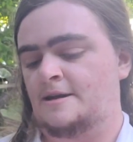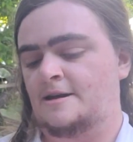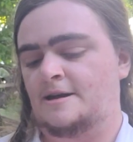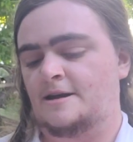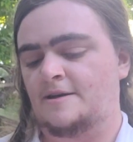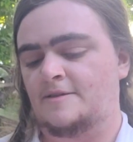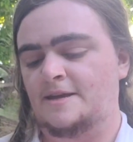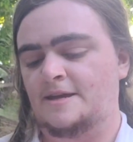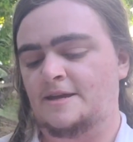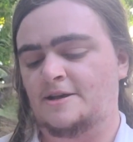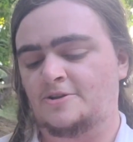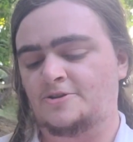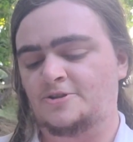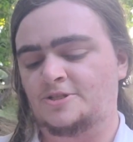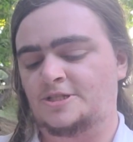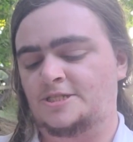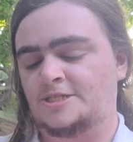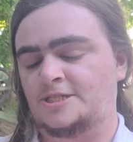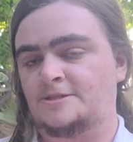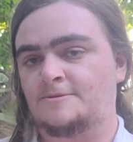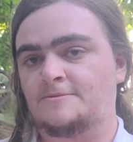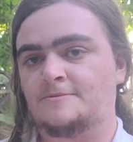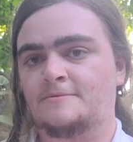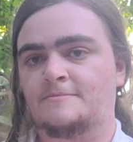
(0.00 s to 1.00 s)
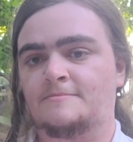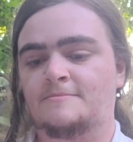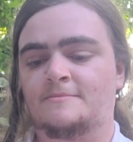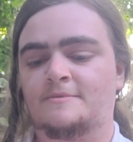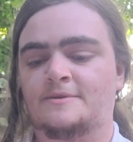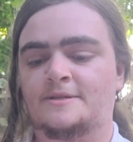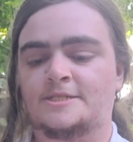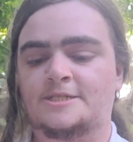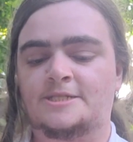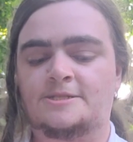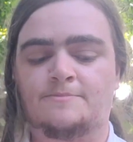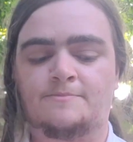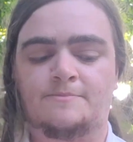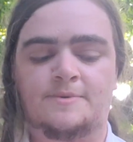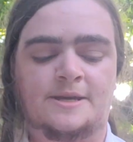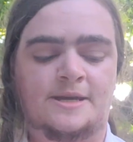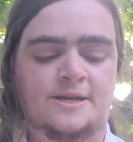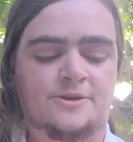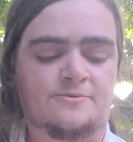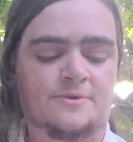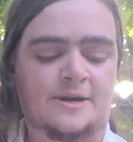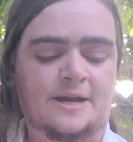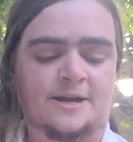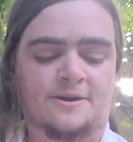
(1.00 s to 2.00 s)
I think I'll just
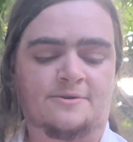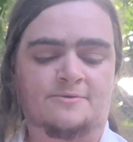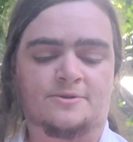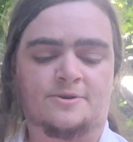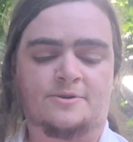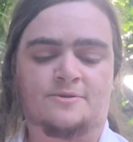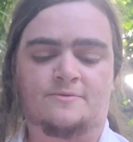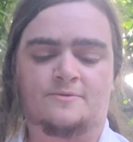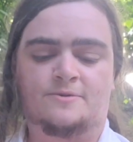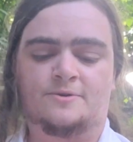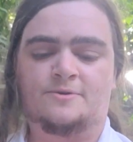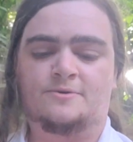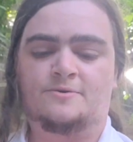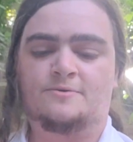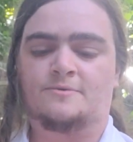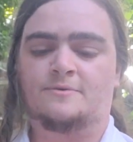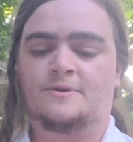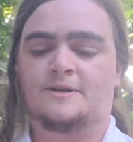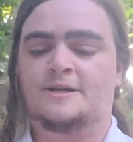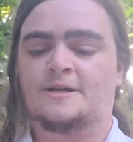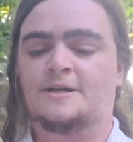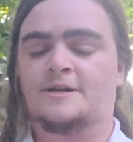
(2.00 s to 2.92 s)
speed round through